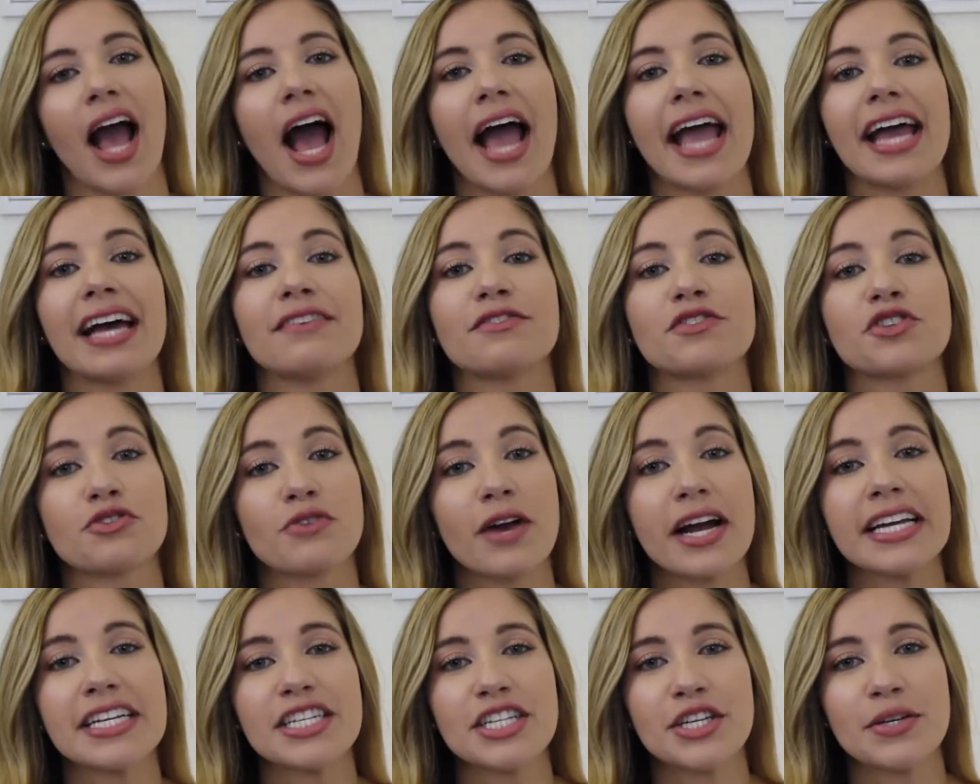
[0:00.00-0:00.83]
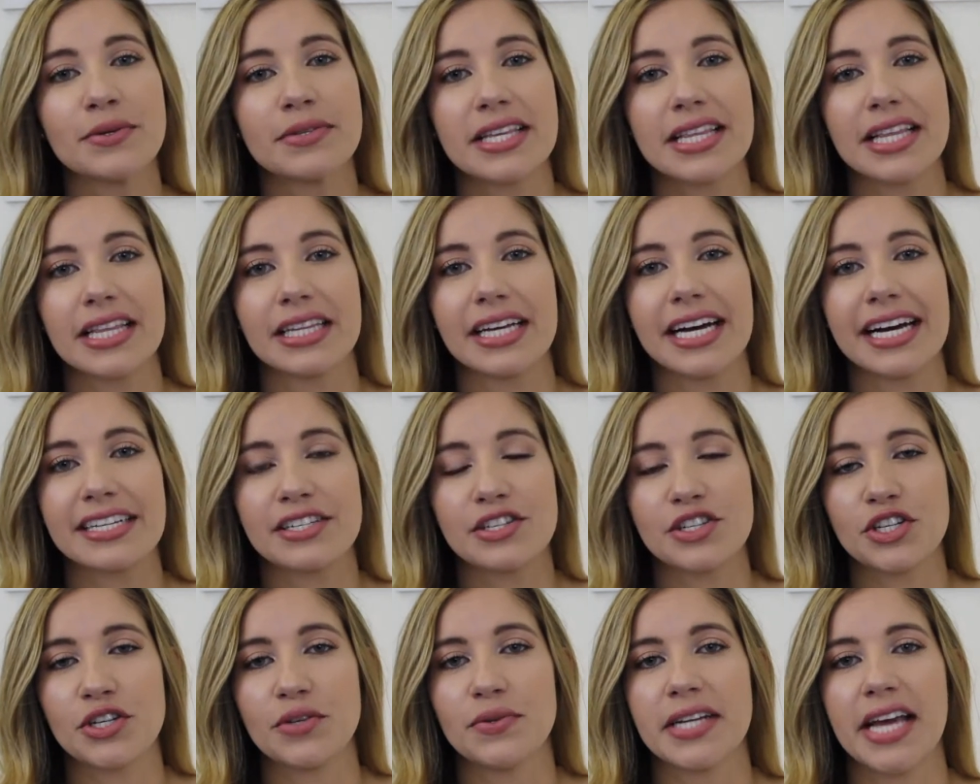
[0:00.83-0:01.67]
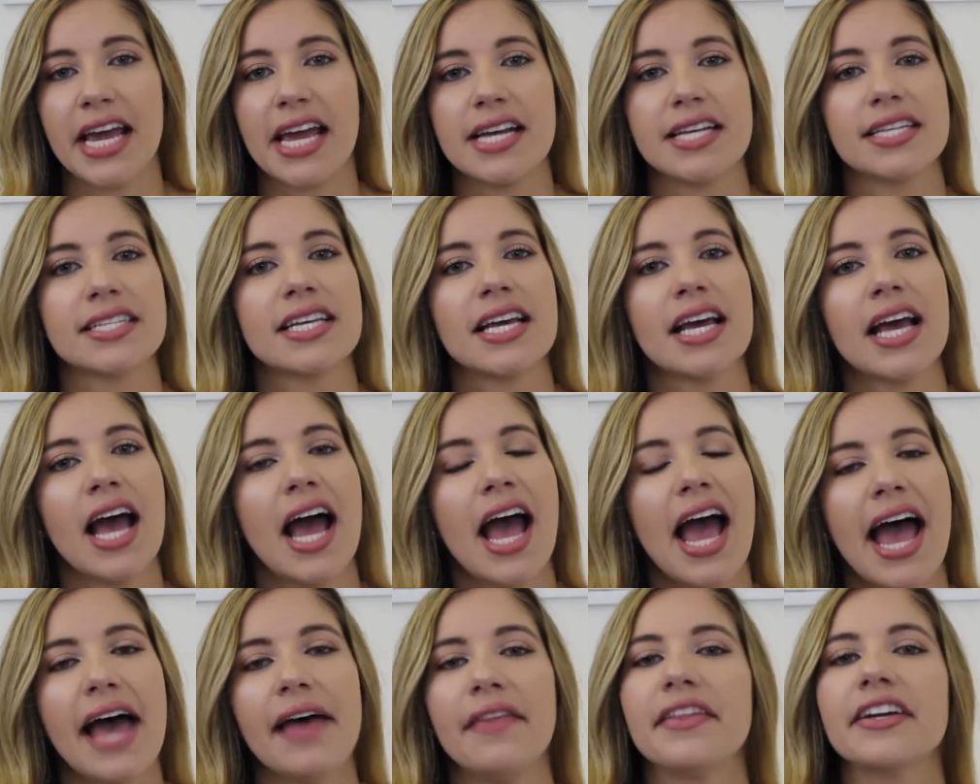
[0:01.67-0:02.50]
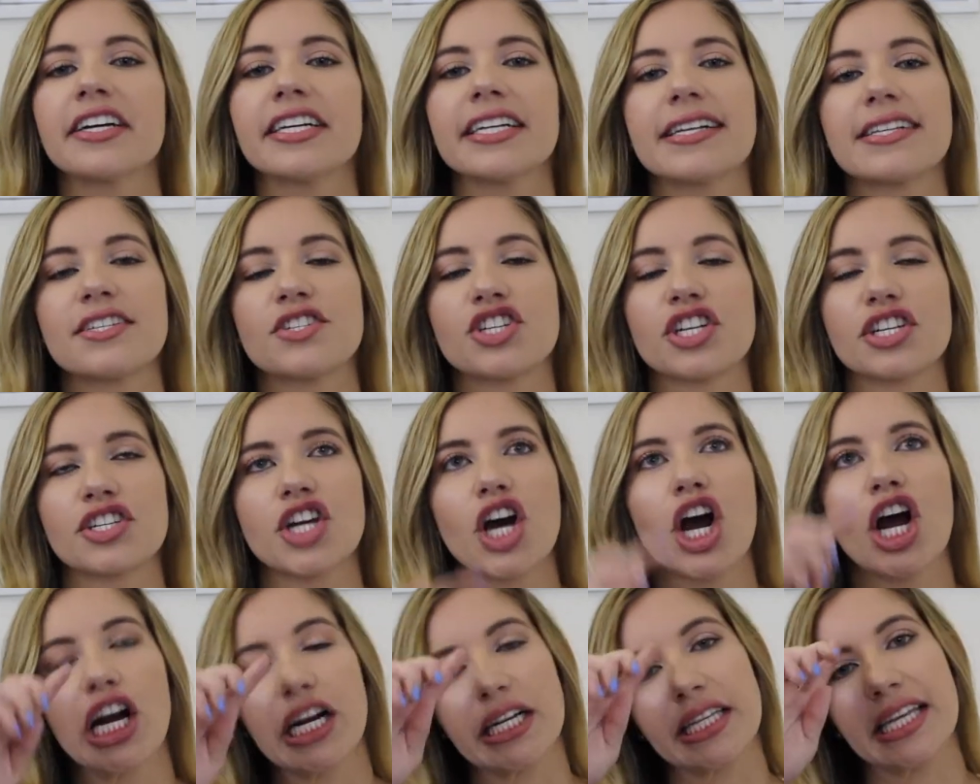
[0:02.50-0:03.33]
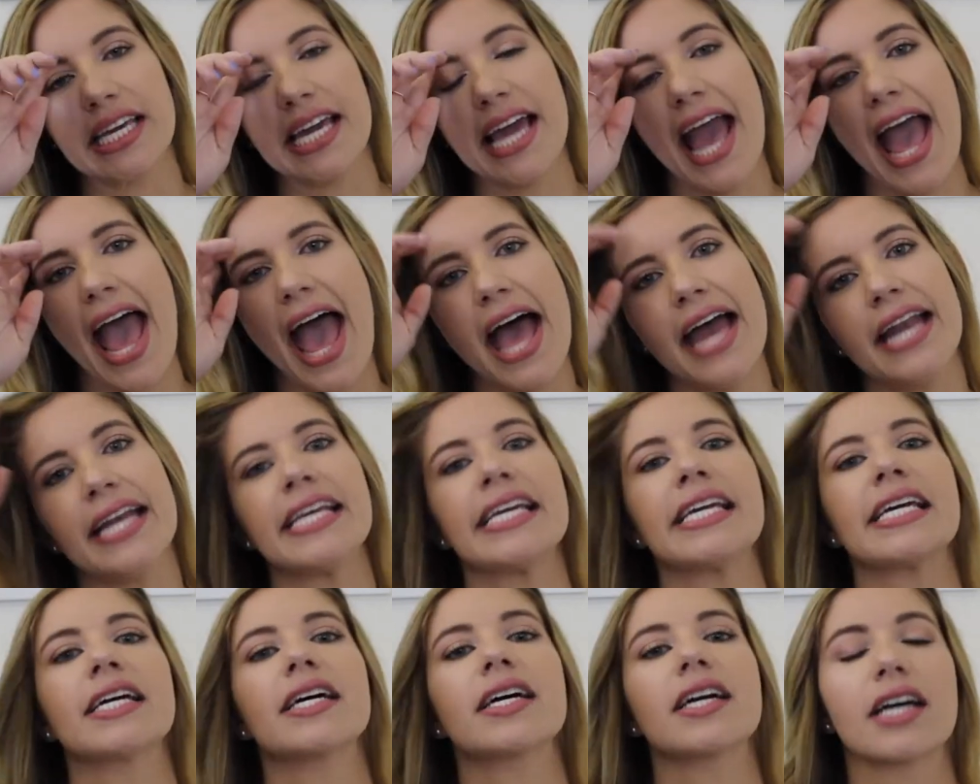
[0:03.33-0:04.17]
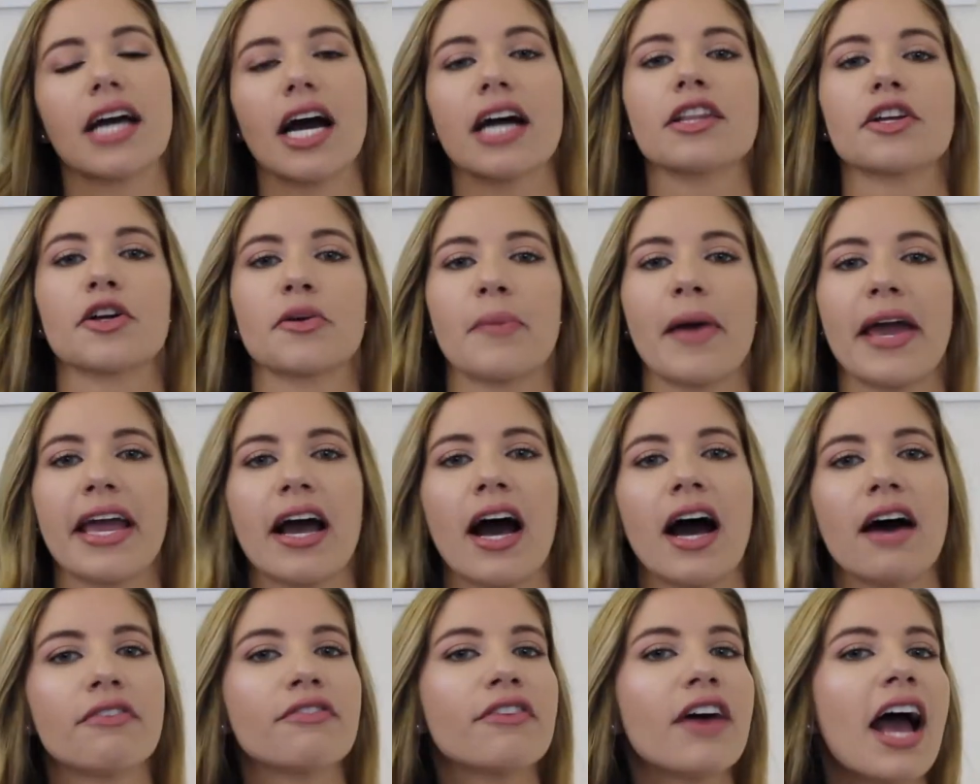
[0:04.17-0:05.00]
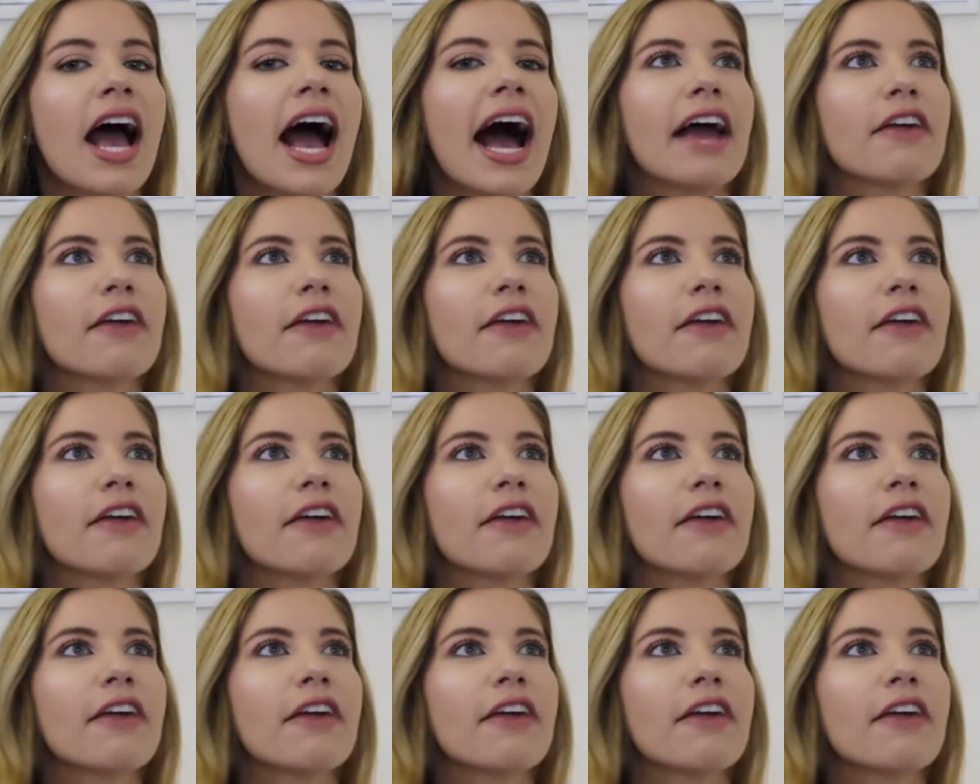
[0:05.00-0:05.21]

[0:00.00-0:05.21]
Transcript: I have tried to use it the last 2 days, and there is just hardly any color payoff.